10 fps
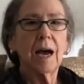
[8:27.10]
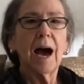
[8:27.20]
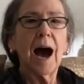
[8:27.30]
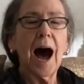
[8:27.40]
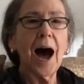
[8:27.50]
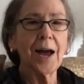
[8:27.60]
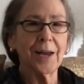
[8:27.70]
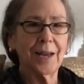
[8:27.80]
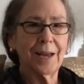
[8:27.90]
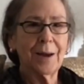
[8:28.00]
Hi.
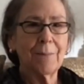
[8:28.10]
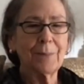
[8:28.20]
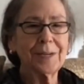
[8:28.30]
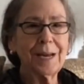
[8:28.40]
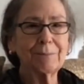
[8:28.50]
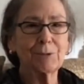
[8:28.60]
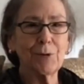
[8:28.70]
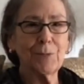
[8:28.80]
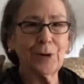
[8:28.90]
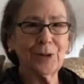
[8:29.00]
My name's
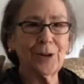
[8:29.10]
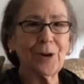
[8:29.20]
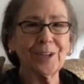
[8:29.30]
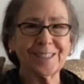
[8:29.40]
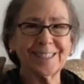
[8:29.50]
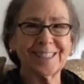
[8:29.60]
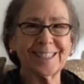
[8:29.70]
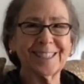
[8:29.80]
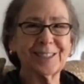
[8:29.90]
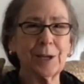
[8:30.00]
Roberta Lawrence.
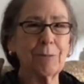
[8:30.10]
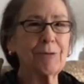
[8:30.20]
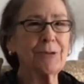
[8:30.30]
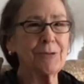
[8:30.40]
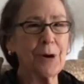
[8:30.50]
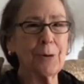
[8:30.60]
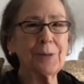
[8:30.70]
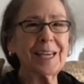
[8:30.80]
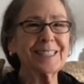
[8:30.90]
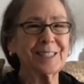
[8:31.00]
Some of you know
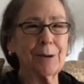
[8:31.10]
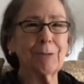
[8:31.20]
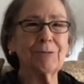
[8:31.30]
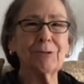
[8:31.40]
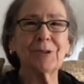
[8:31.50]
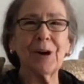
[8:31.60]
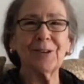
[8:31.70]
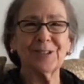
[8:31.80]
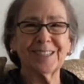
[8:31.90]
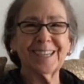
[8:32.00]
me and some of you
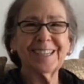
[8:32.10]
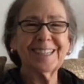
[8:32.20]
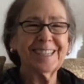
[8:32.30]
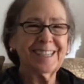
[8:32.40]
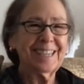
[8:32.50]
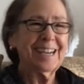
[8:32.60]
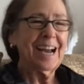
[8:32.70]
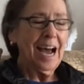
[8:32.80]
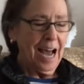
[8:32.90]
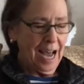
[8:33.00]
don't.
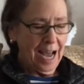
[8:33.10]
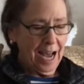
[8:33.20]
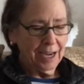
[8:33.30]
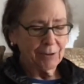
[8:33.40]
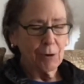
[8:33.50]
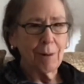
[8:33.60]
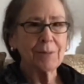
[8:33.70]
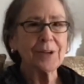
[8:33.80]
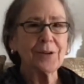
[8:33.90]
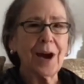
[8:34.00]
I grew up
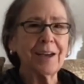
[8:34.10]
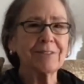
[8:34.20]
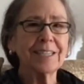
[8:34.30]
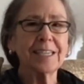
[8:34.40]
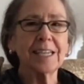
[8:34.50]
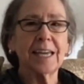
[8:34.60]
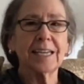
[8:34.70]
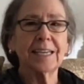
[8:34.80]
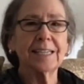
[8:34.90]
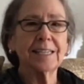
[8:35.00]
in New Haven,
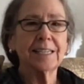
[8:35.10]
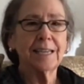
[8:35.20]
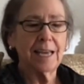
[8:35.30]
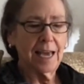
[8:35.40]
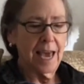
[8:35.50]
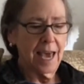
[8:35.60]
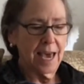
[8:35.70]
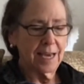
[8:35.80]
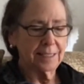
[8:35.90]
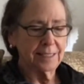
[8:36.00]
Connecticut,
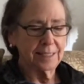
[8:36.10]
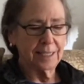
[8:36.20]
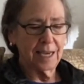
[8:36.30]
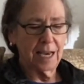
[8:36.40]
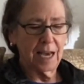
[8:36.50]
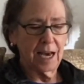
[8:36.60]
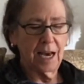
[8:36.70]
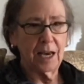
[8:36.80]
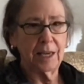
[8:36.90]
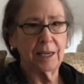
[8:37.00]
and
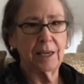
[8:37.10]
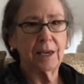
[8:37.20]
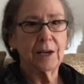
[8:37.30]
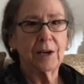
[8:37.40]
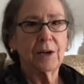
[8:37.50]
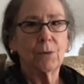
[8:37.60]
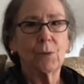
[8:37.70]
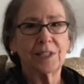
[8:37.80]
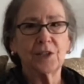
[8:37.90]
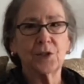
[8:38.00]
I
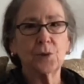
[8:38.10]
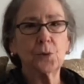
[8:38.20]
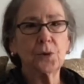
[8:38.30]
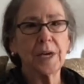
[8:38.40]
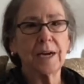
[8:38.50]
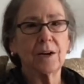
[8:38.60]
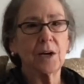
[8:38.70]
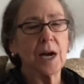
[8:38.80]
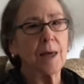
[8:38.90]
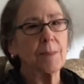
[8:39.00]
went to school there,
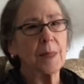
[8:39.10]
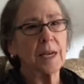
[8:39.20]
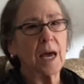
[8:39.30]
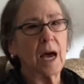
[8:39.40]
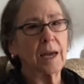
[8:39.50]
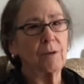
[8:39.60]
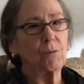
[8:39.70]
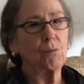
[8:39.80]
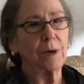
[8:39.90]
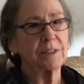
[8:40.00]
and then I
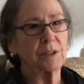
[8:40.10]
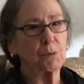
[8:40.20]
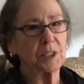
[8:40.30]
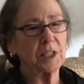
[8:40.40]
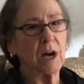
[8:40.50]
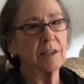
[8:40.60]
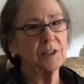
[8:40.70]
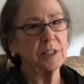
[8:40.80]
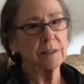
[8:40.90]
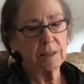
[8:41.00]
went to
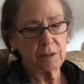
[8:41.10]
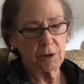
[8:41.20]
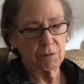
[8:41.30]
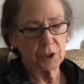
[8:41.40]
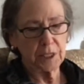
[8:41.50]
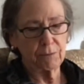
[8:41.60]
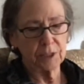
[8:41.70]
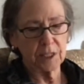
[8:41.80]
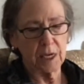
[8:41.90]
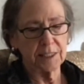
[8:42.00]
Wisconsin, the University of
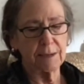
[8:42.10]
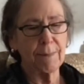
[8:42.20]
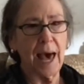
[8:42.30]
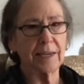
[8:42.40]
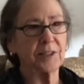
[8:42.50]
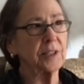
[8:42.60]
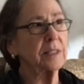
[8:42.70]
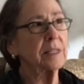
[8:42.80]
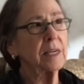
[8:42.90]
Wisconsin-Madison,